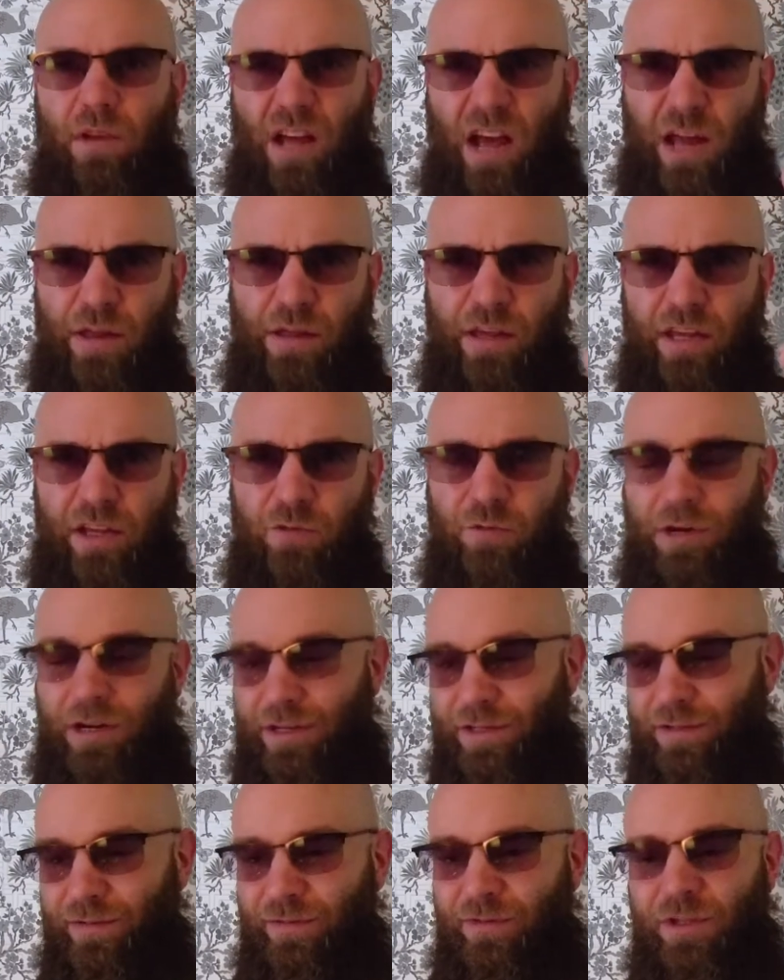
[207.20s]
I think it
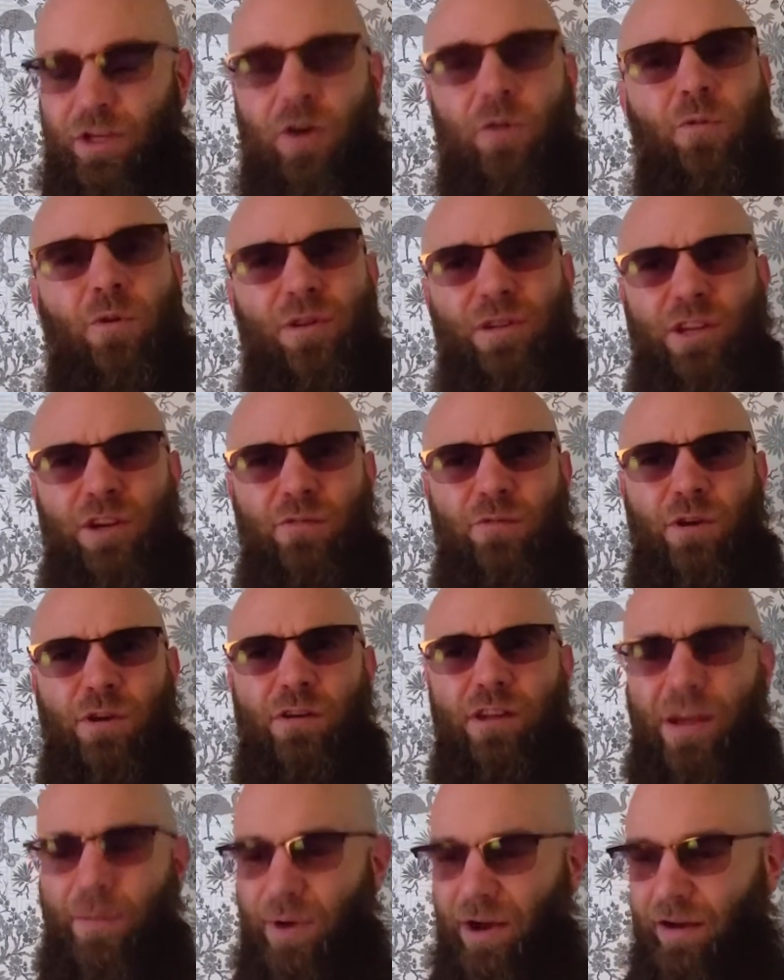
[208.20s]
works. Don't
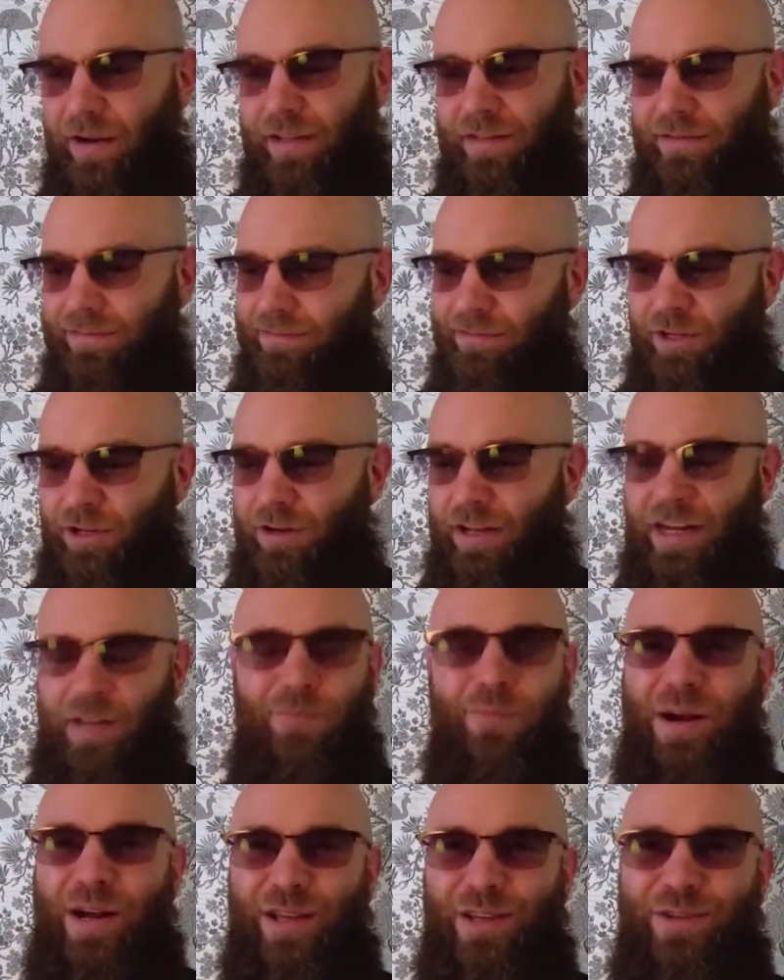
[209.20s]
worry about it. Don't let
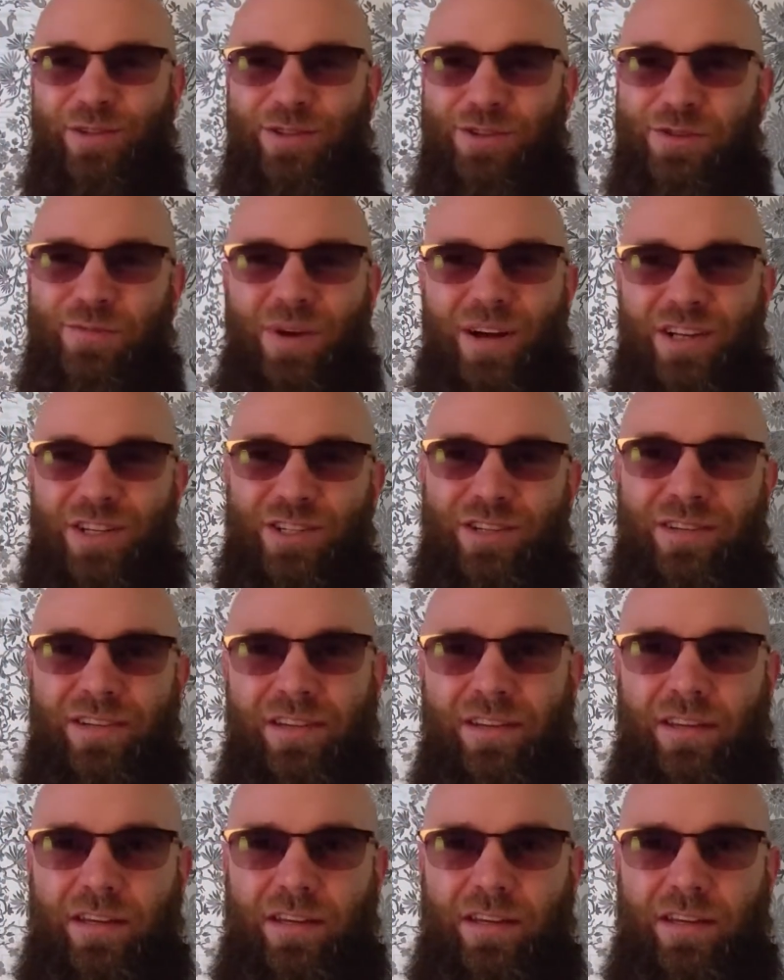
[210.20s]
it bug you too much.